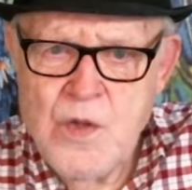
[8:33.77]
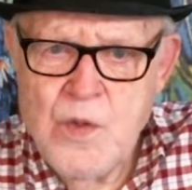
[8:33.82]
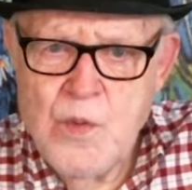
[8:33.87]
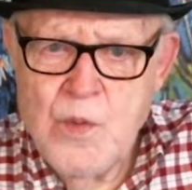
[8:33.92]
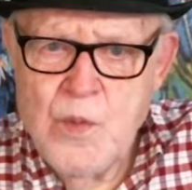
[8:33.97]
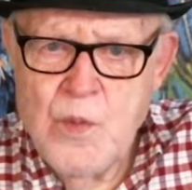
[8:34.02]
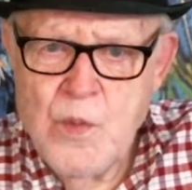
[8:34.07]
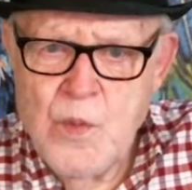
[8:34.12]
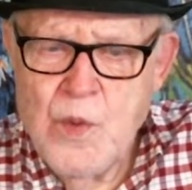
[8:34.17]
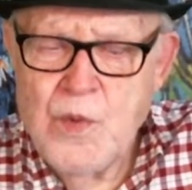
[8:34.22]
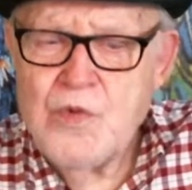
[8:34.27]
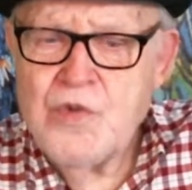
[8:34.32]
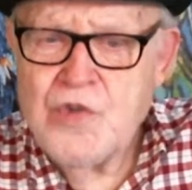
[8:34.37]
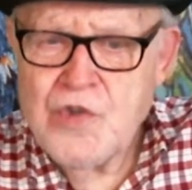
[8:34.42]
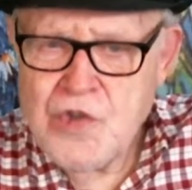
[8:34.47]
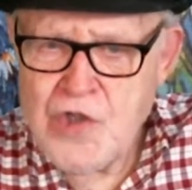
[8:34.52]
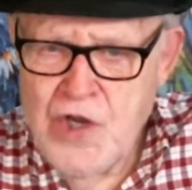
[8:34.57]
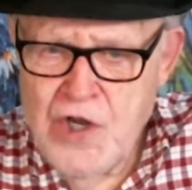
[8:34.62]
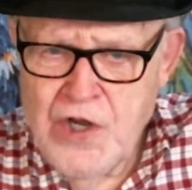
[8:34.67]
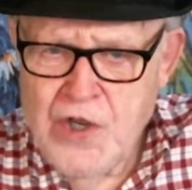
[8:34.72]
who was
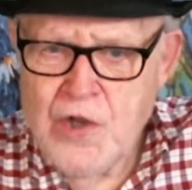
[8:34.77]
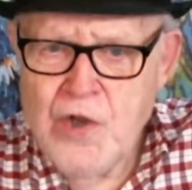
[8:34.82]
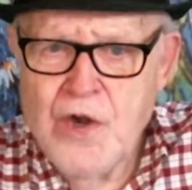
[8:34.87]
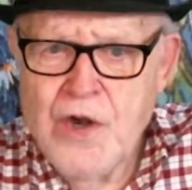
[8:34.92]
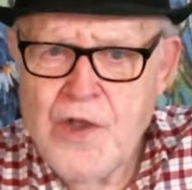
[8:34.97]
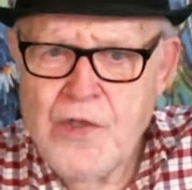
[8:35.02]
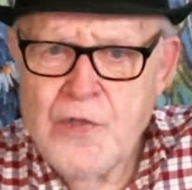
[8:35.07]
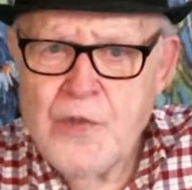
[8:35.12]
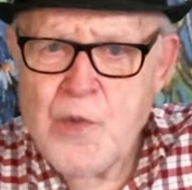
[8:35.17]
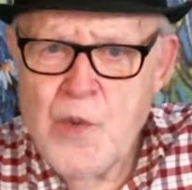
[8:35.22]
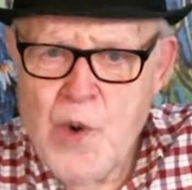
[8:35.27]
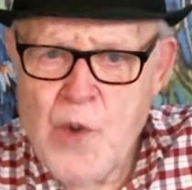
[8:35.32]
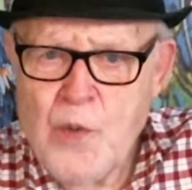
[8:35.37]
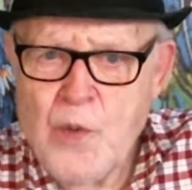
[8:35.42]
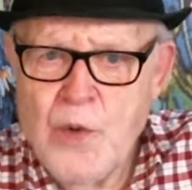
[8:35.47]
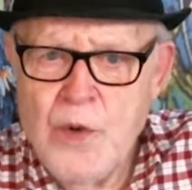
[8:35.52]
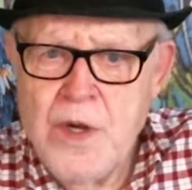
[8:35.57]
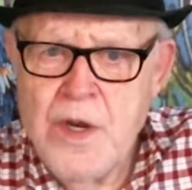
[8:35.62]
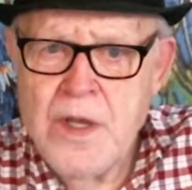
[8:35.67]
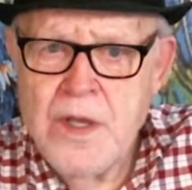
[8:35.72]
sitting on a throne.